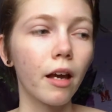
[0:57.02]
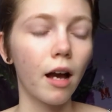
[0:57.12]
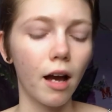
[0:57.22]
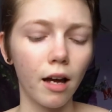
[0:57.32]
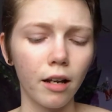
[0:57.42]

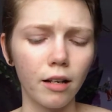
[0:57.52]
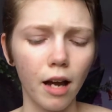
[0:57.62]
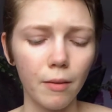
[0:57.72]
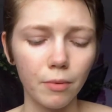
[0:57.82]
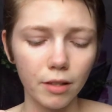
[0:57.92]
And
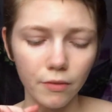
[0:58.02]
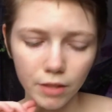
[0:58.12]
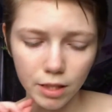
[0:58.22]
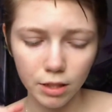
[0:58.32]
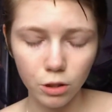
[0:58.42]
I believe
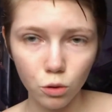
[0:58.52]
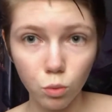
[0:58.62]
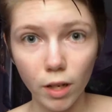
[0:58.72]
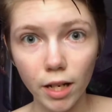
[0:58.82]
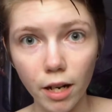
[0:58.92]
it's
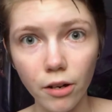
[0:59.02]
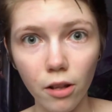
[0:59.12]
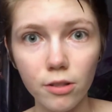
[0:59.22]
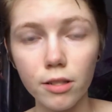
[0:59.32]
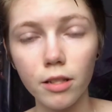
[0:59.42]

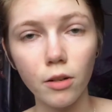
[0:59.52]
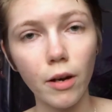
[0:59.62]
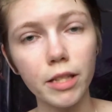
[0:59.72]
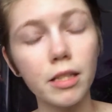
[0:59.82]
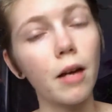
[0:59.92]
$29 in the
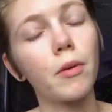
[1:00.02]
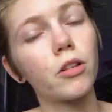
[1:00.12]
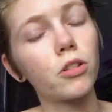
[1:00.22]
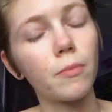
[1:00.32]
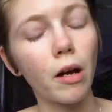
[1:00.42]
US. I'm
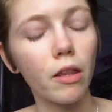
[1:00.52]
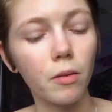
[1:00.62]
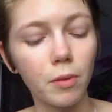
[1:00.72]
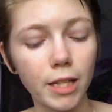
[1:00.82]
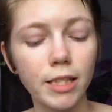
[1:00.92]
not sure about other
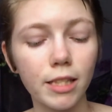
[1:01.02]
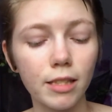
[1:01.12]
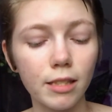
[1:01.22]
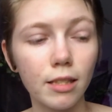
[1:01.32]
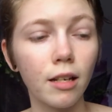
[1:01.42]

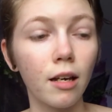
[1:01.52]
places.